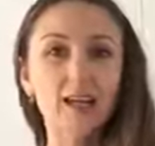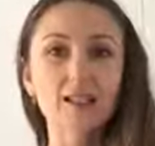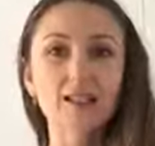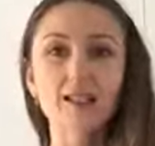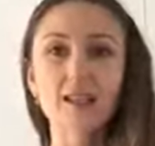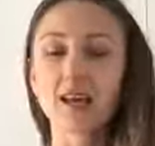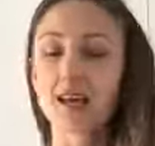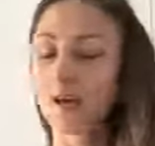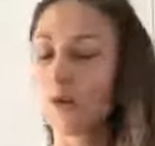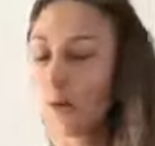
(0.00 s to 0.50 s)
it's
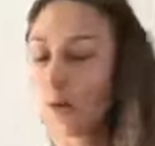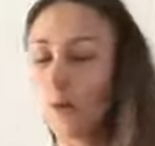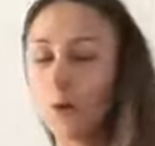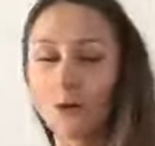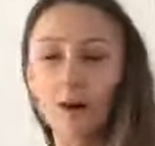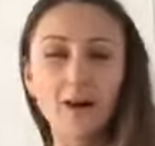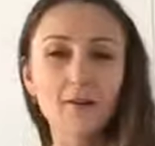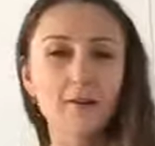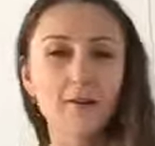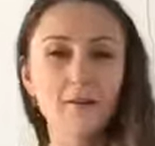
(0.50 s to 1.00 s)
like
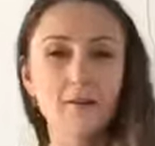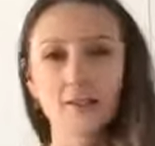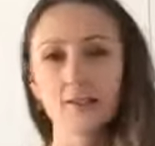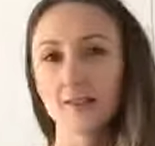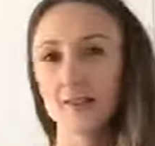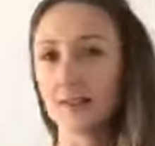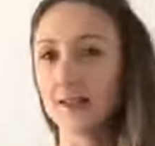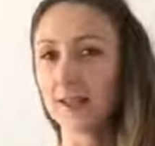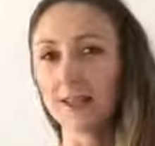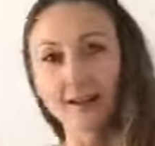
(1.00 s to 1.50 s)

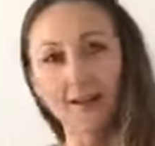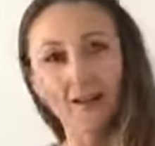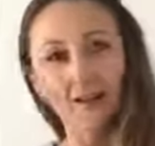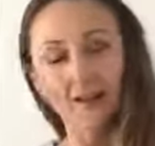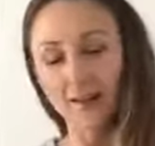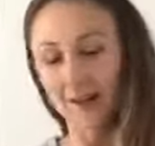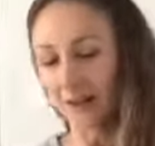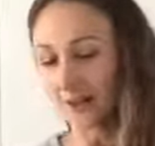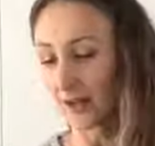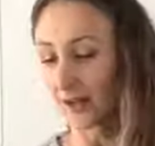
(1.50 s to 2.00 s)

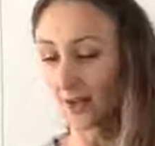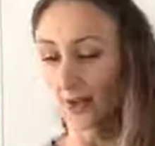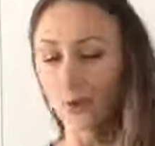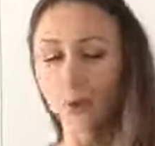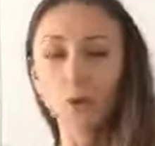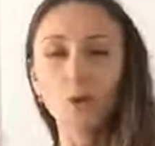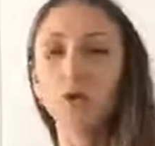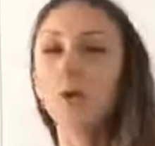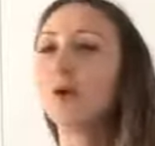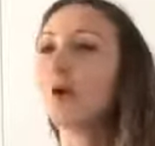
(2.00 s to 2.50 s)
wafting
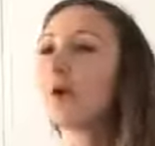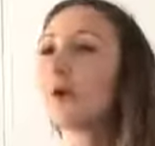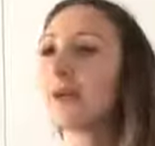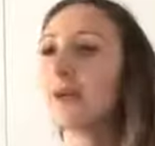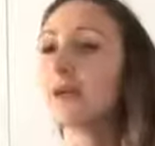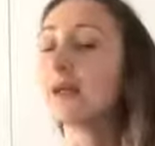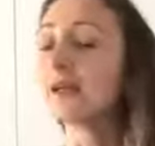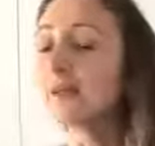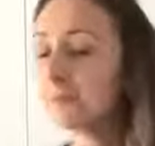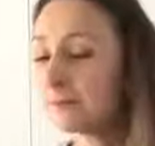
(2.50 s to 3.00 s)

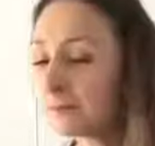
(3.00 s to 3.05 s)
glory.